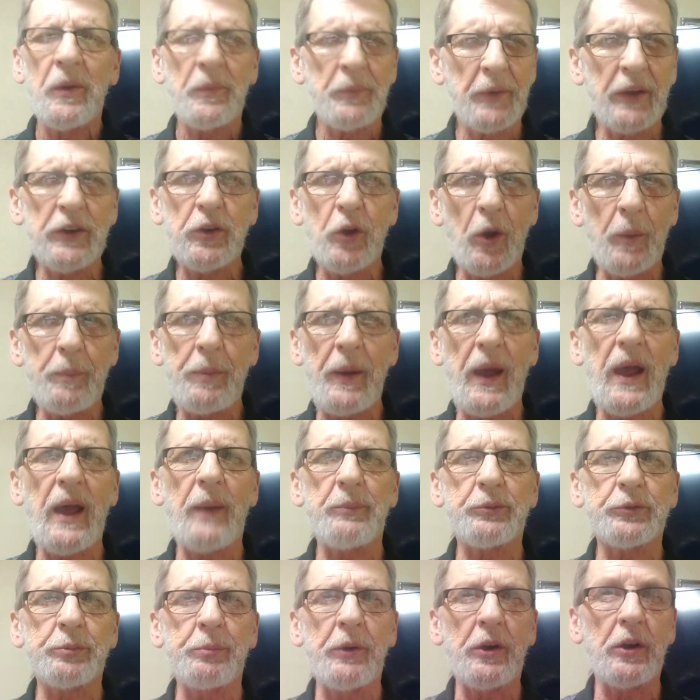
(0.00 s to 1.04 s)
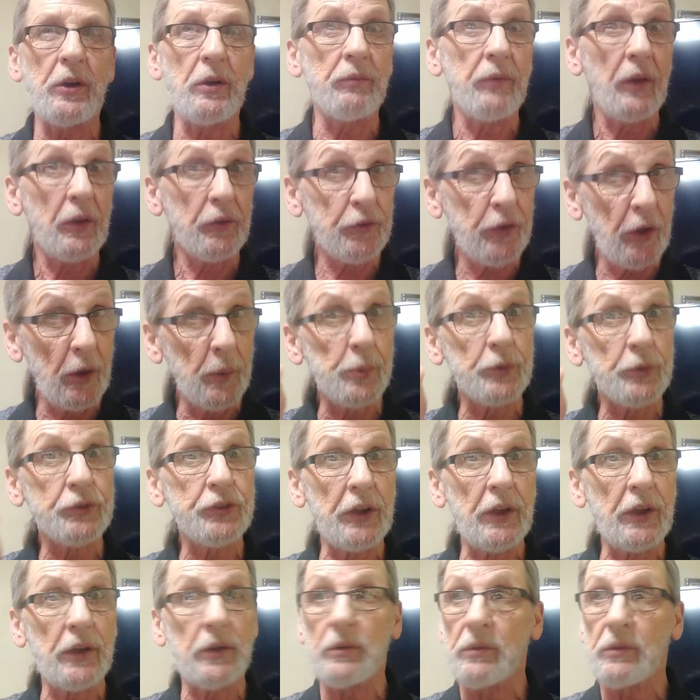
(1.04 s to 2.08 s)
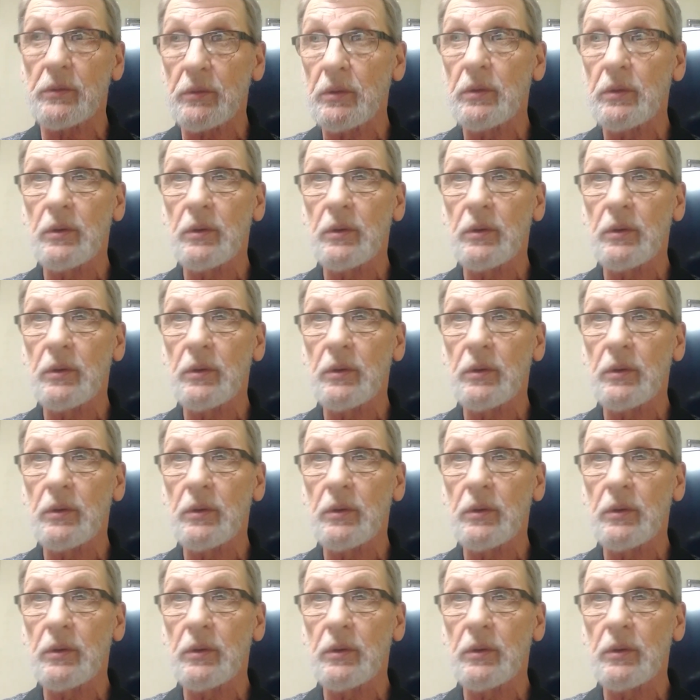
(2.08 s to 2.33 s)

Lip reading: They do a pap smear of 2%